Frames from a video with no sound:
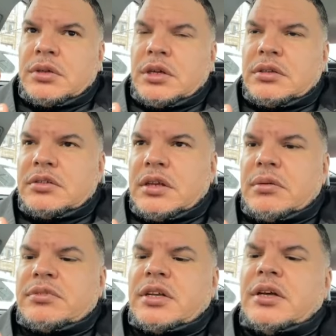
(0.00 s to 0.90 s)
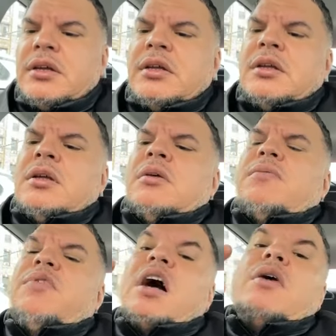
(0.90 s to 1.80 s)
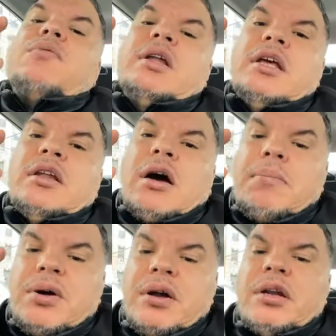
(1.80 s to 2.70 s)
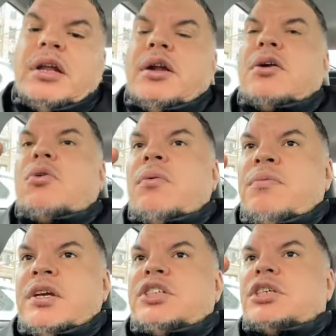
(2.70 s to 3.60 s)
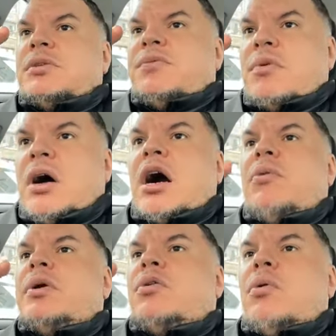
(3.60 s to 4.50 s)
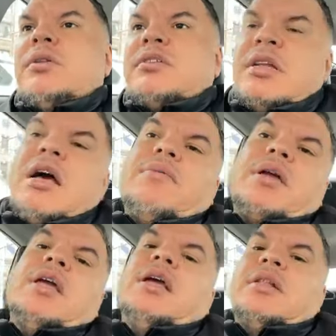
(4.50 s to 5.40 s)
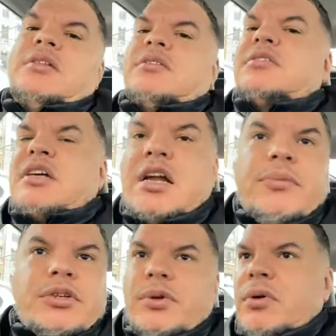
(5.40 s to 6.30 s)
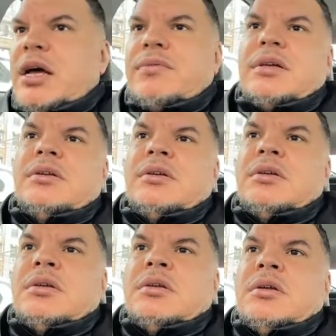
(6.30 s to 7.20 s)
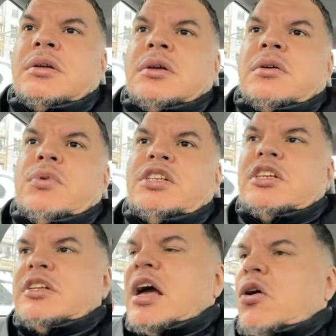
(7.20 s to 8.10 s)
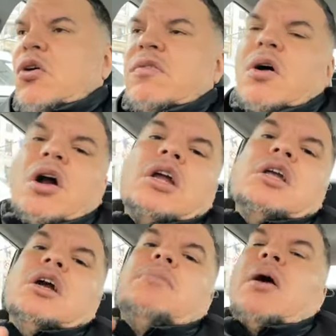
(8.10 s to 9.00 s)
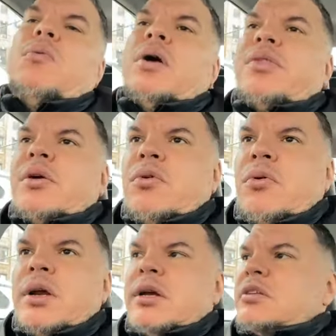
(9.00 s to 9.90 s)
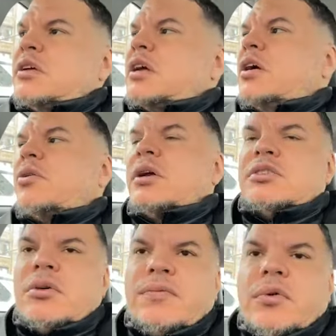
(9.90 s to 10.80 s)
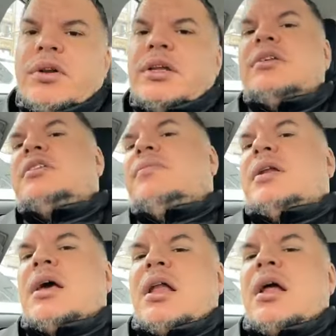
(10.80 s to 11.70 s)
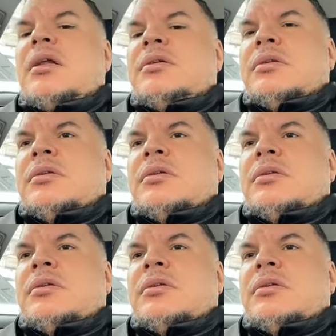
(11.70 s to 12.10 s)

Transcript: You understand what I'm saying? 5, we need a political vision for how we're going to navigate in the society, which we don't have it. We just got over arguing about whether going into Congress or voting is even halal.